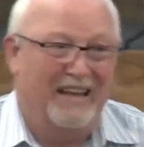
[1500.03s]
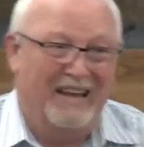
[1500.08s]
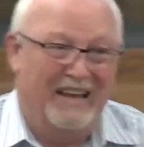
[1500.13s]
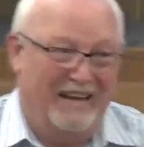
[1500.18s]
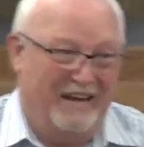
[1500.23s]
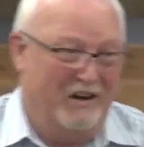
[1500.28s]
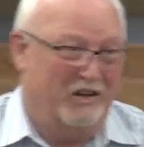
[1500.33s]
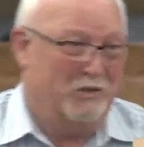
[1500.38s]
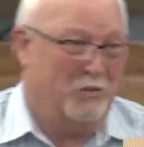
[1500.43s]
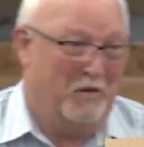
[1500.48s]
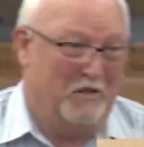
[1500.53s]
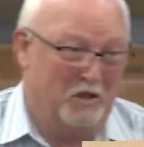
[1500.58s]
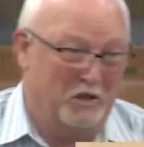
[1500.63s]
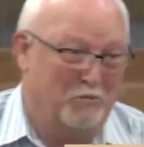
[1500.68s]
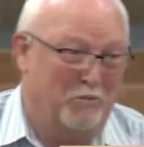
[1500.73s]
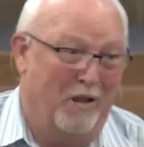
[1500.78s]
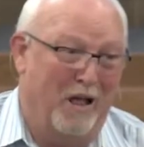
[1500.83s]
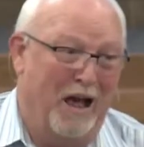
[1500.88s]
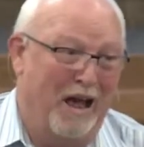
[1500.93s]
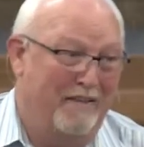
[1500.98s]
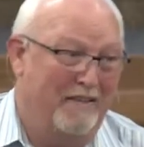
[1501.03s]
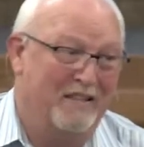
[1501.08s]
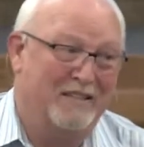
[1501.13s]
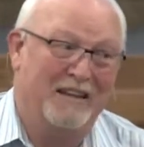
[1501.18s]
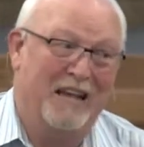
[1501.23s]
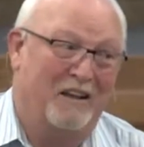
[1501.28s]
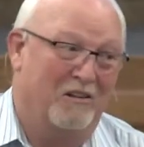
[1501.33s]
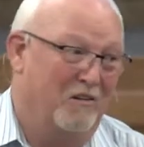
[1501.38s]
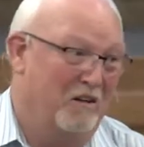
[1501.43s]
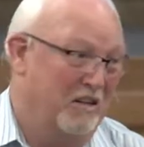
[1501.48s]
And here's one that's blind that's
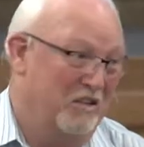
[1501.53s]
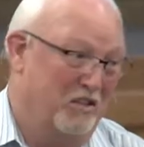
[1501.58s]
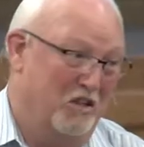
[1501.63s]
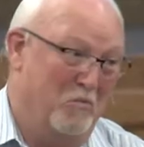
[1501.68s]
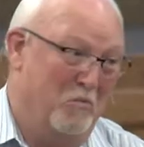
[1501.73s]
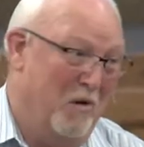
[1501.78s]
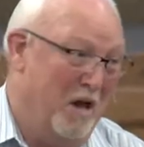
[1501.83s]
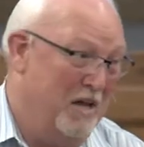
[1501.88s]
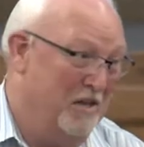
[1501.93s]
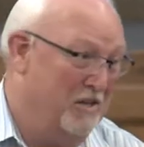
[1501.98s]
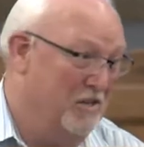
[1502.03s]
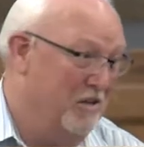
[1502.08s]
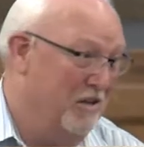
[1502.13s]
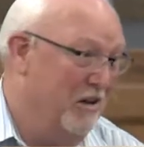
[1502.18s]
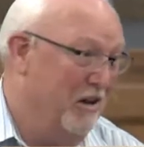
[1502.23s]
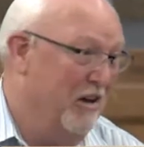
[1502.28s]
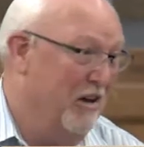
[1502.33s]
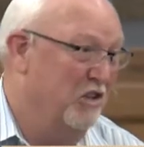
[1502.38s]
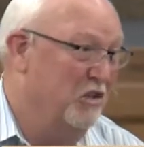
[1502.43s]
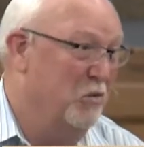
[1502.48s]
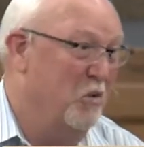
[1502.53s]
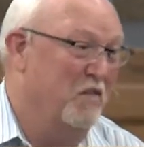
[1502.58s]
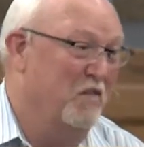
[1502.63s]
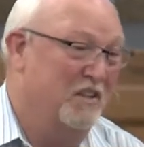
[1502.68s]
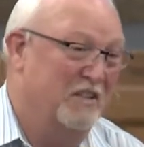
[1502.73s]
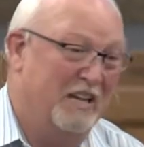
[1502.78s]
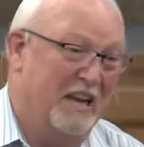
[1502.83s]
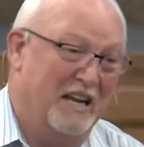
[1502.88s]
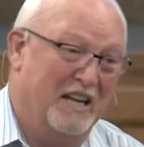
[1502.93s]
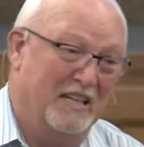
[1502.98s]
not going to get so much. Here's one
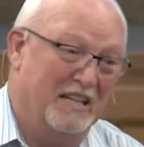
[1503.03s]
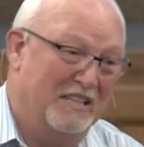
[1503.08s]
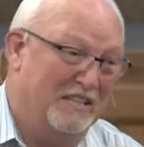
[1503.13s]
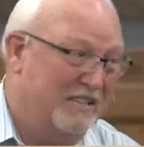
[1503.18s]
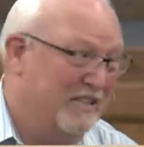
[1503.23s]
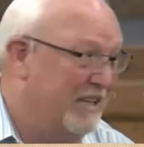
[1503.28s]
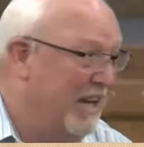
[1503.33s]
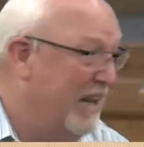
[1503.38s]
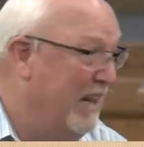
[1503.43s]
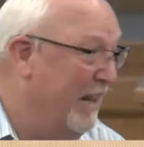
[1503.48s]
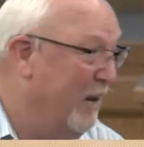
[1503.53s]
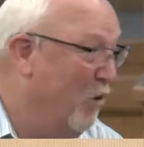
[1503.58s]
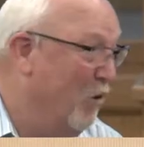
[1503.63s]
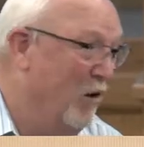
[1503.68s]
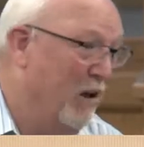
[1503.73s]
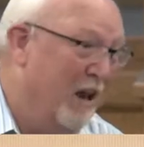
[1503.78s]
that's kind of sickly or